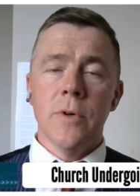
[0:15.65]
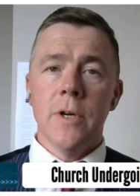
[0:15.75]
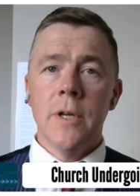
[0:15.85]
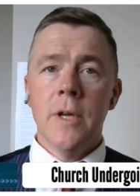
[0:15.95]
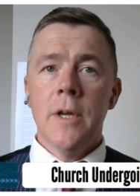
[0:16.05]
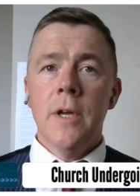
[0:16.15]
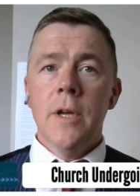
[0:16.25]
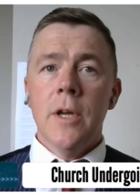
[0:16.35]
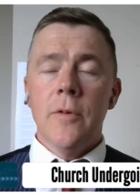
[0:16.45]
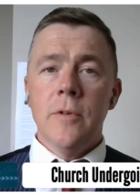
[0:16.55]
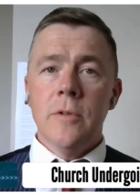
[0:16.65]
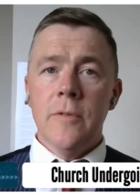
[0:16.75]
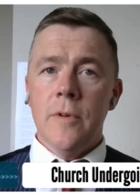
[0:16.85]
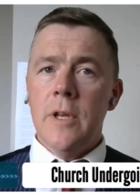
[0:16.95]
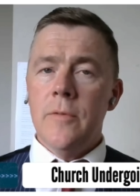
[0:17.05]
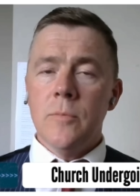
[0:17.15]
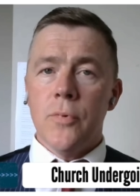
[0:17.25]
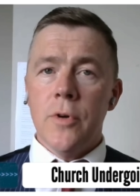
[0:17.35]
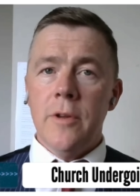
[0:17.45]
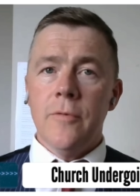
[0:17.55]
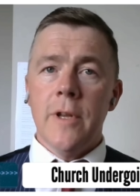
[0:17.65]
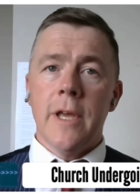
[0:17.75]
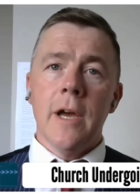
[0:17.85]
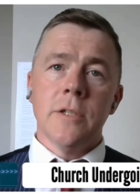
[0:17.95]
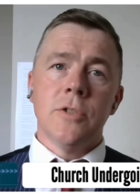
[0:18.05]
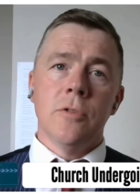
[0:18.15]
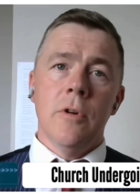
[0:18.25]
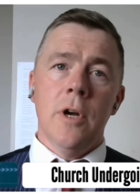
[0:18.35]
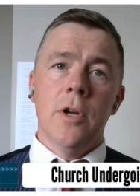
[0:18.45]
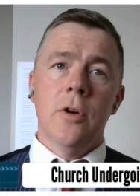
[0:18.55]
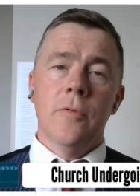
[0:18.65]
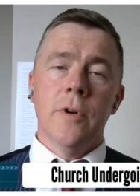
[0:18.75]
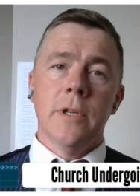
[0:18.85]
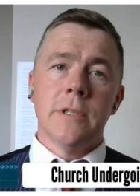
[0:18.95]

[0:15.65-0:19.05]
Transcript: But if you even briefly cast your eye over